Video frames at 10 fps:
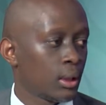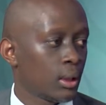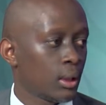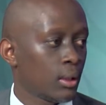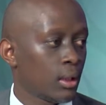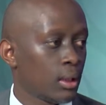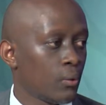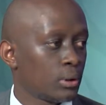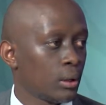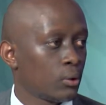uh, there
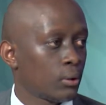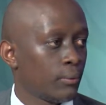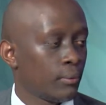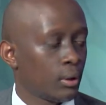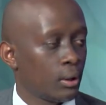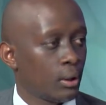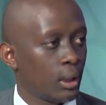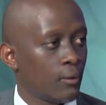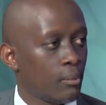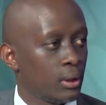was a lot of uh,
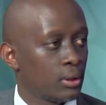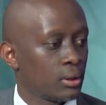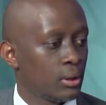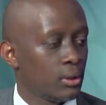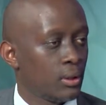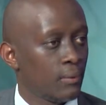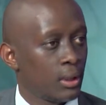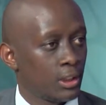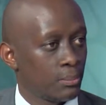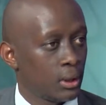government
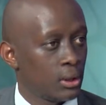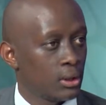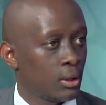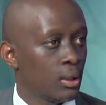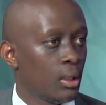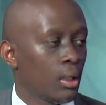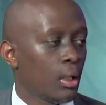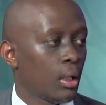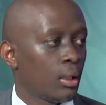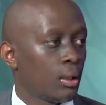driven expenditure
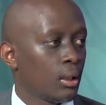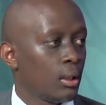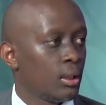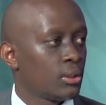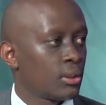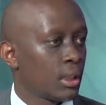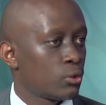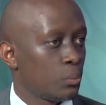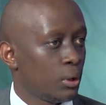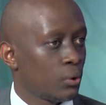and uh, these
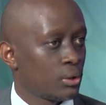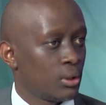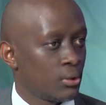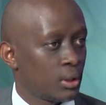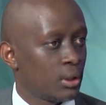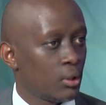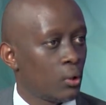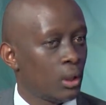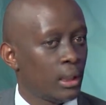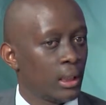tends to be concentrated
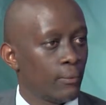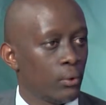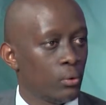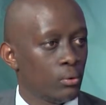only in a few